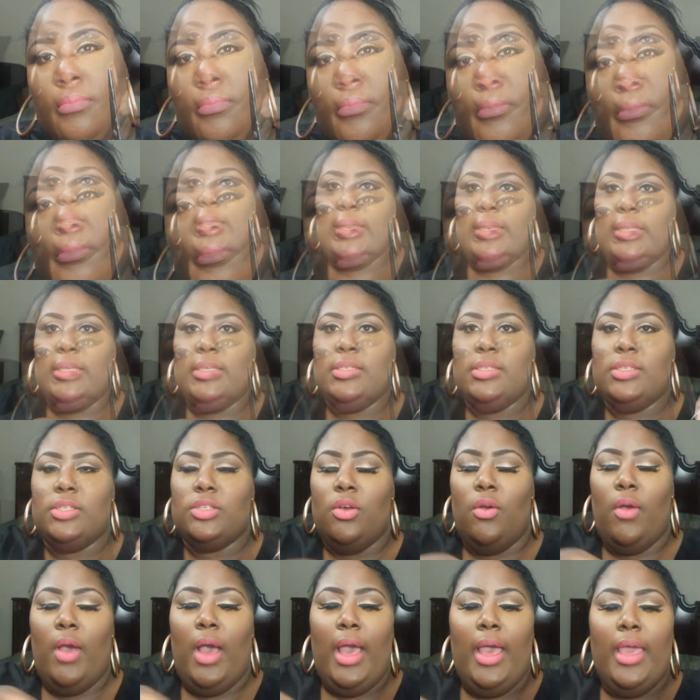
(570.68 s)
Okay, ladies,
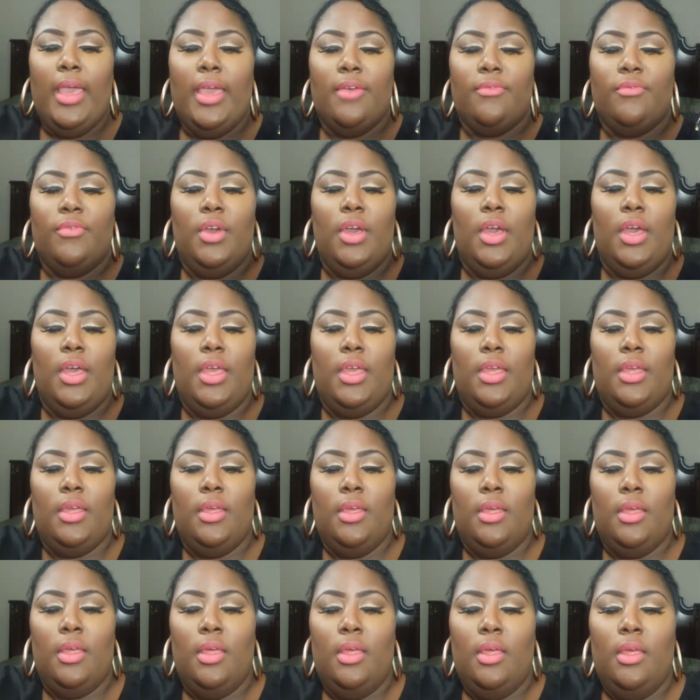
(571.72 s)
so I have cut
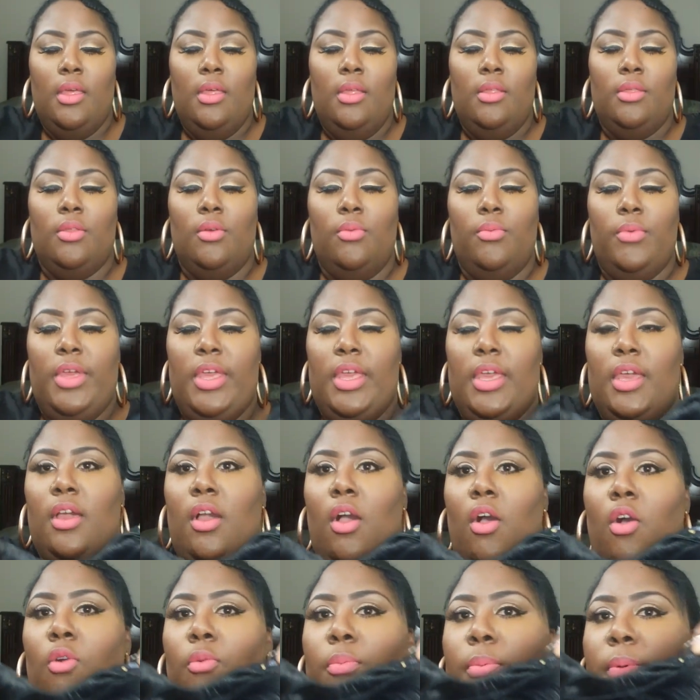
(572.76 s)
the
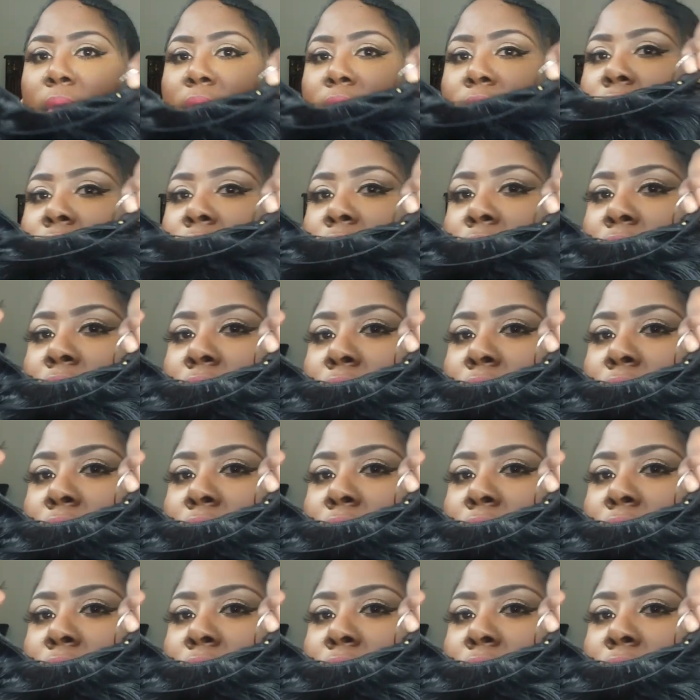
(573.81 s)
wig open,